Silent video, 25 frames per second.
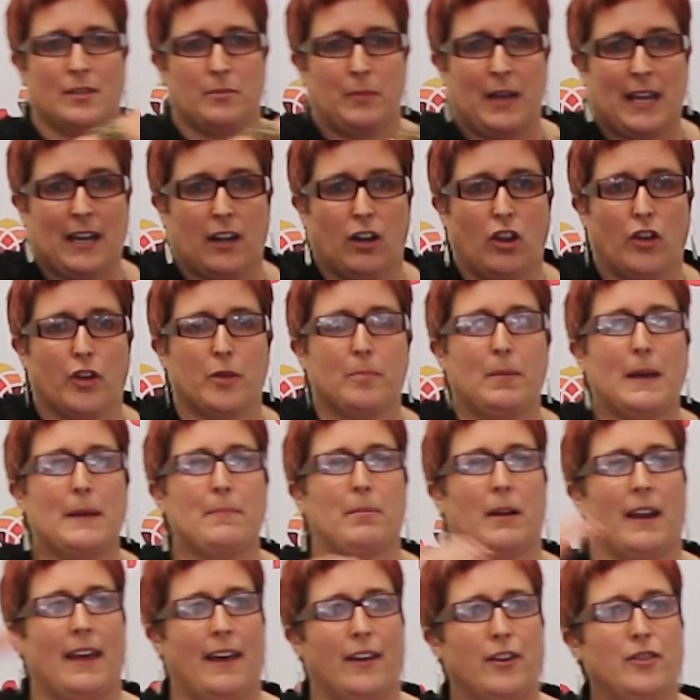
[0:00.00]
and we had a lot of
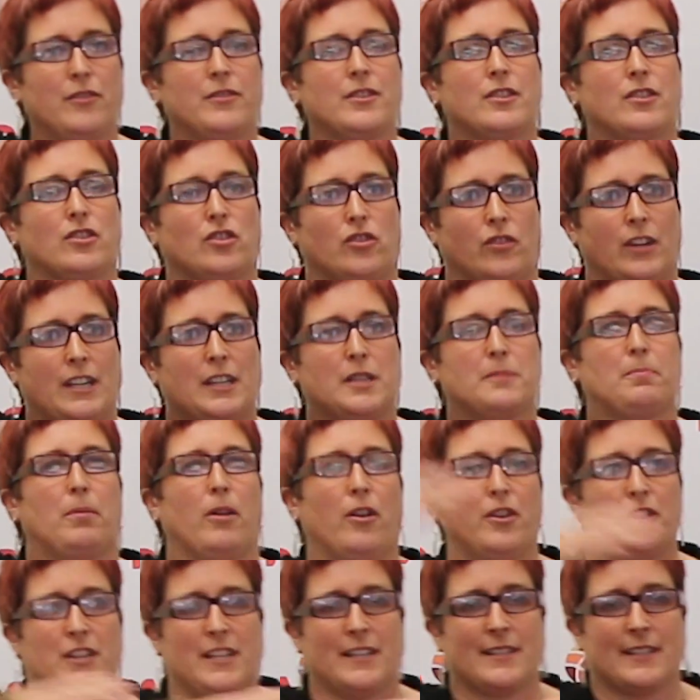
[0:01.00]
people out on the streets
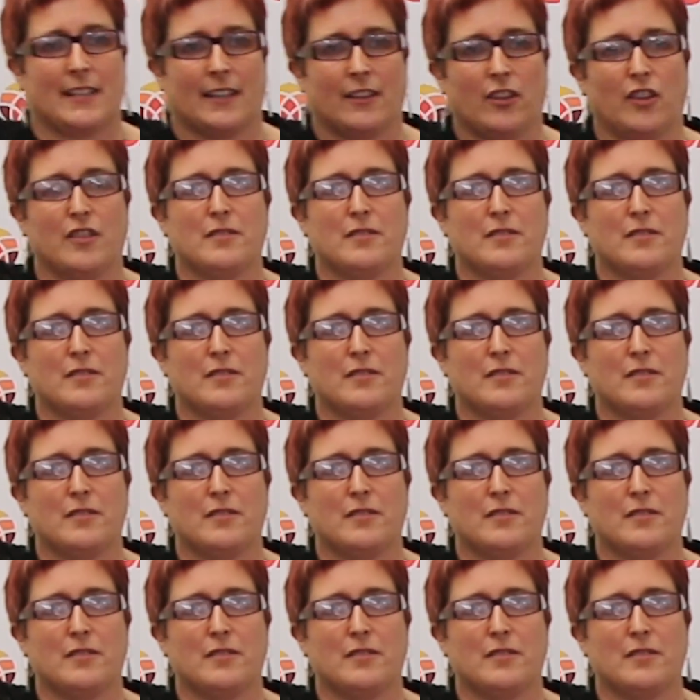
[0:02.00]
protesting